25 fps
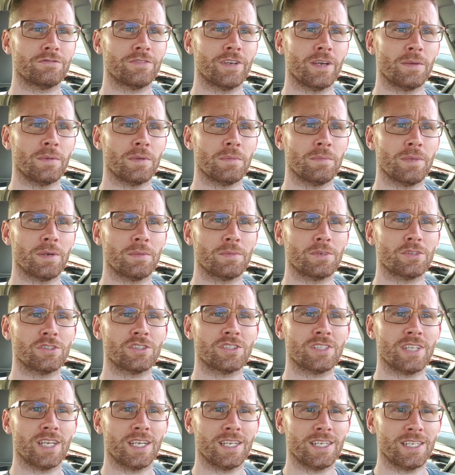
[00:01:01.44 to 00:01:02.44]
family members
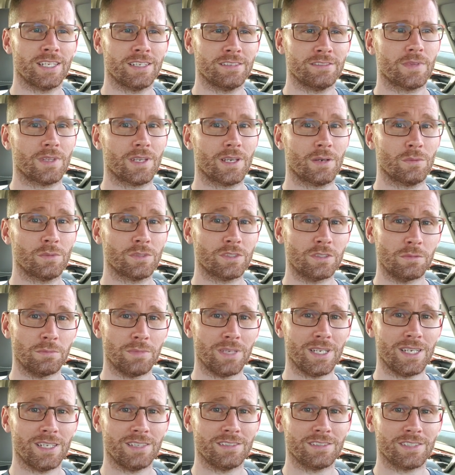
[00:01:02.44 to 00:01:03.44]
stayed in. I went to
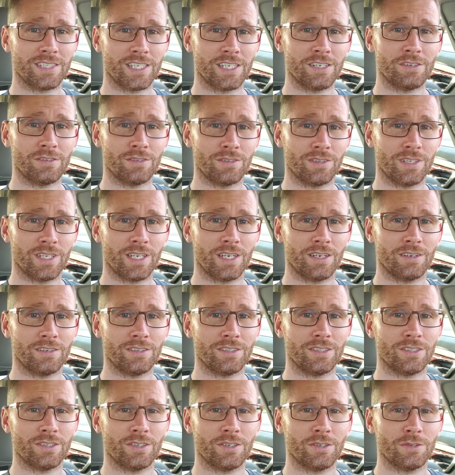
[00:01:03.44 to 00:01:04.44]
meetings here and there,
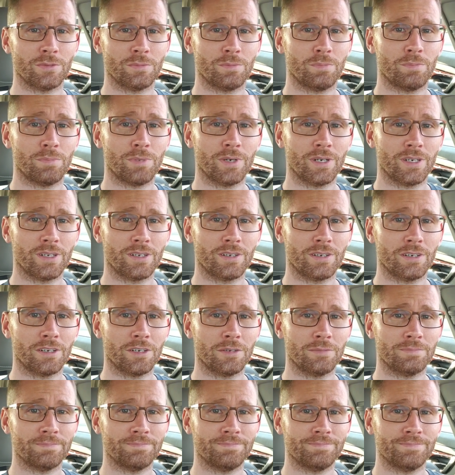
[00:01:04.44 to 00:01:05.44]
you know, but
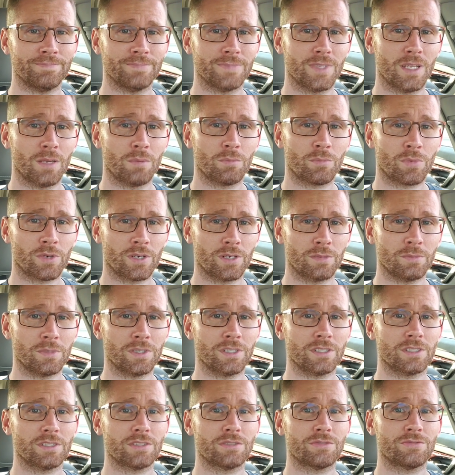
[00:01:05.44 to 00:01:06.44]
pretty
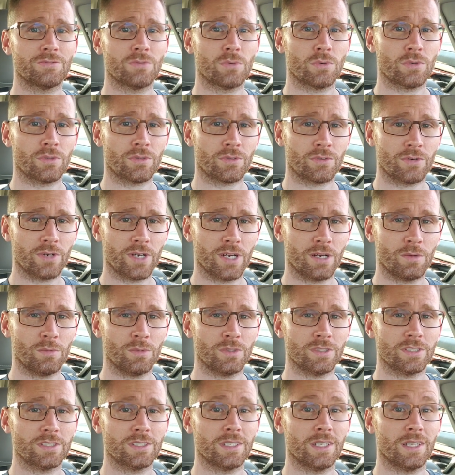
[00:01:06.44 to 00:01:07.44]
much 4th grade
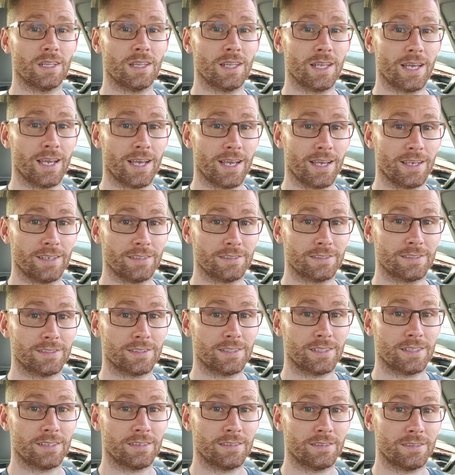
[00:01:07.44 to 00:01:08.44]
was the
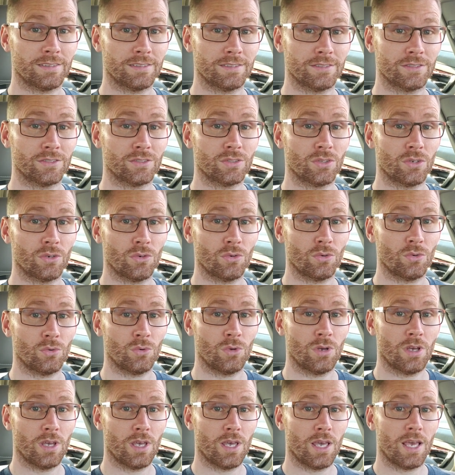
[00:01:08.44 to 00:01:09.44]
last.
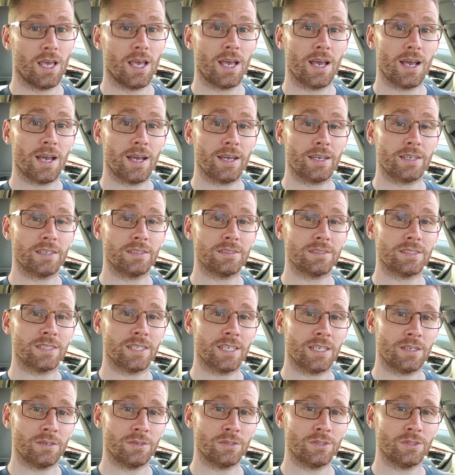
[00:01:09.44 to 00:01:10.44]
So I can
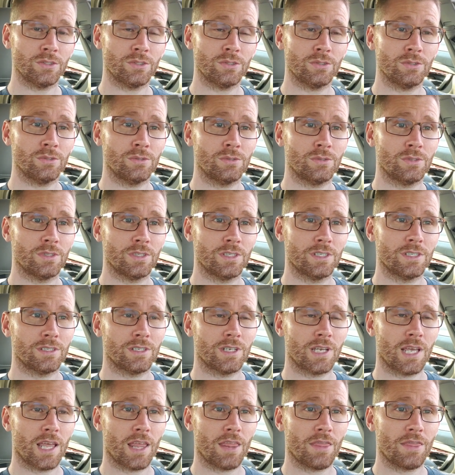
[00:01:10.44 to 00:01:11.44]
tell you
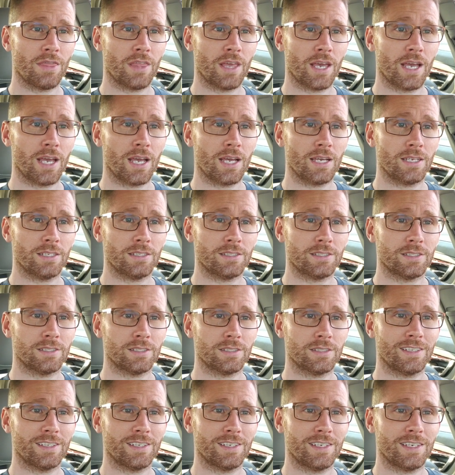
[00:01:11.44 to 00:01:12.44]
that
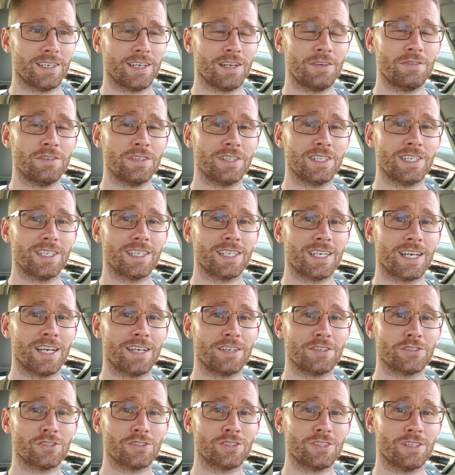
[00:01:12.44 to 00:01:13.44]
everything
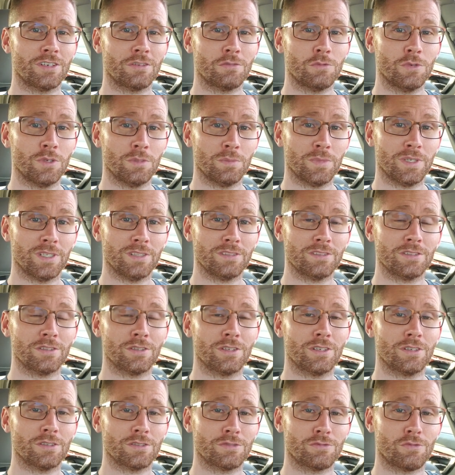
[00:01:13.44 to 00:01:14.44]
kind of stuck with me until
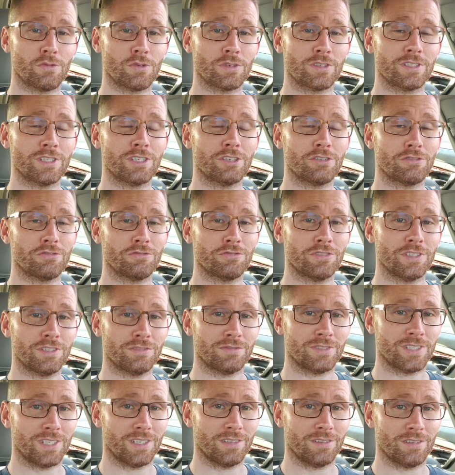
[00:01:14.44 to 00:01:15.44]
I was 14 or
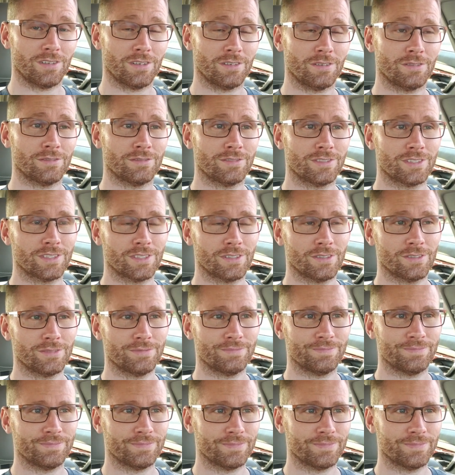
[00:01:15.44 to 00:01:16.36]
15 though. So